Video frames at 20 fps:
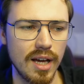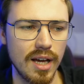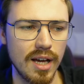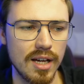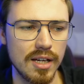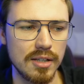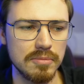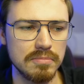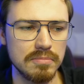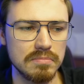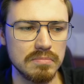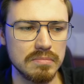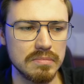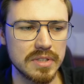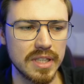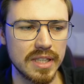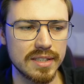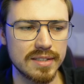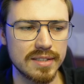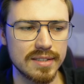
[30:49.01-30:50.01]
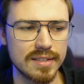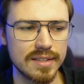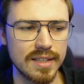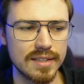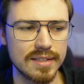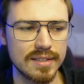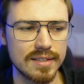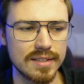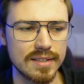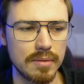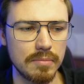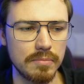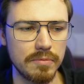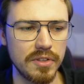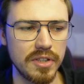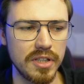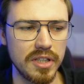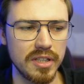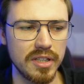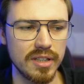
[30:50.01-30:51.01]
Um, that's that's
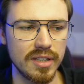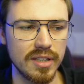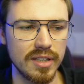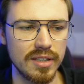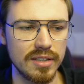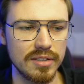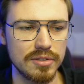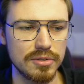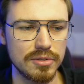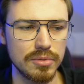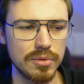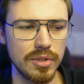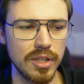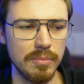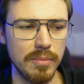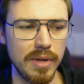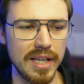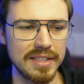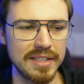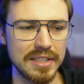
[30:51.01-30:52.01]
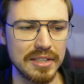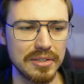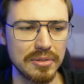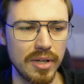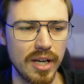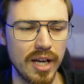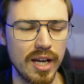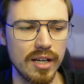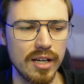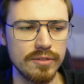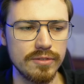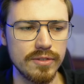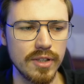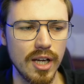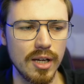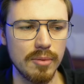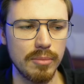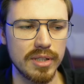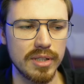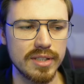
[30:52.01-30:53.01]
something uh, truly amazing to have.
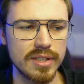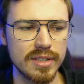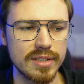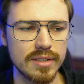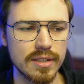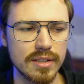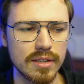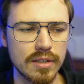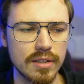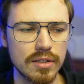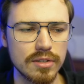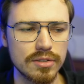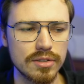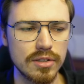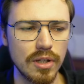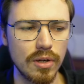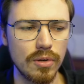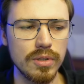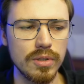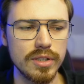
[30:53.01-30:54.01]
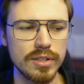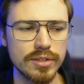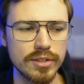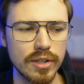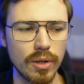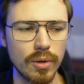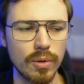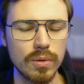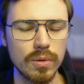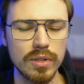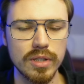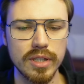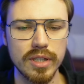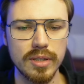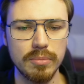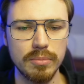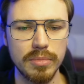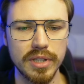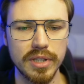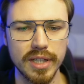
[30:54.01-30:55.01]
But this slowly,
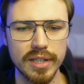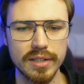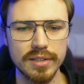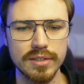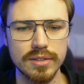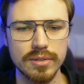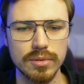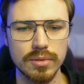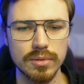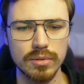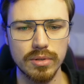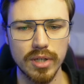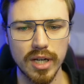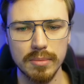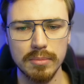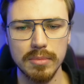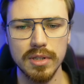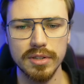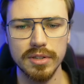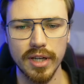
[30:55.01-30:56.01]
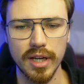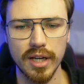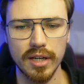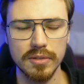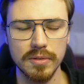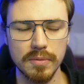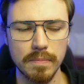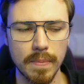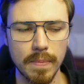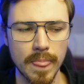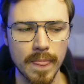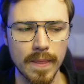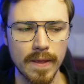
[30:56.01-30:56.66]
slowly begins to crumble down.